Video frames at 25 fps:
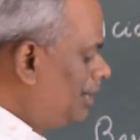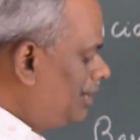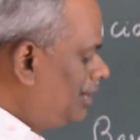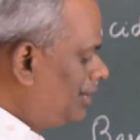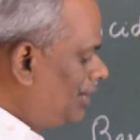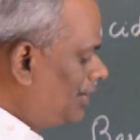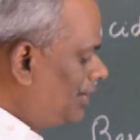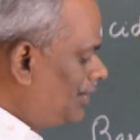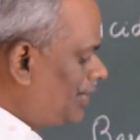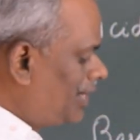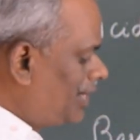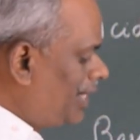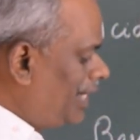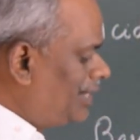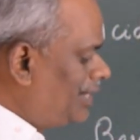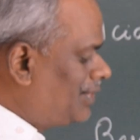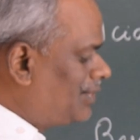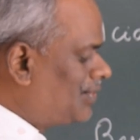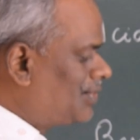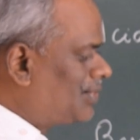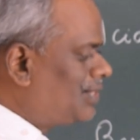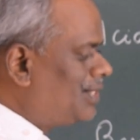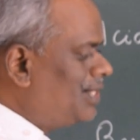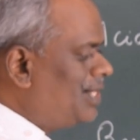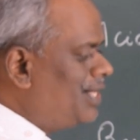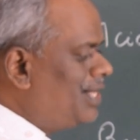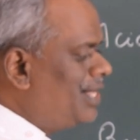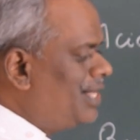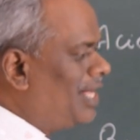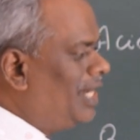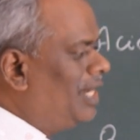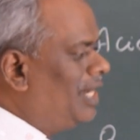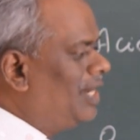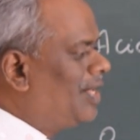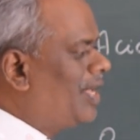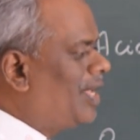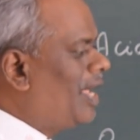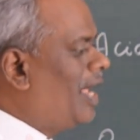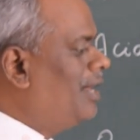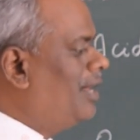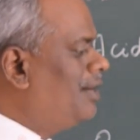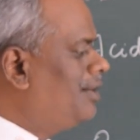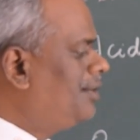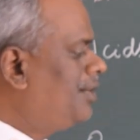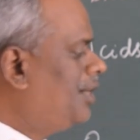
this HCl can